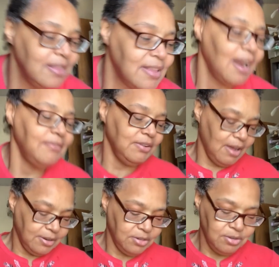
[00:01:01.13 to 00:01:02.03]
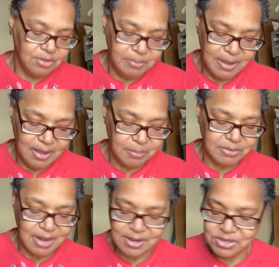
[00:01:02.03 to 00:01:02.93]
that I forgot to do the pickup
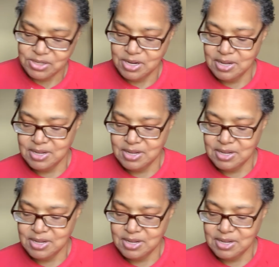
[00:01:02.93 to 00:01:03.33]
test.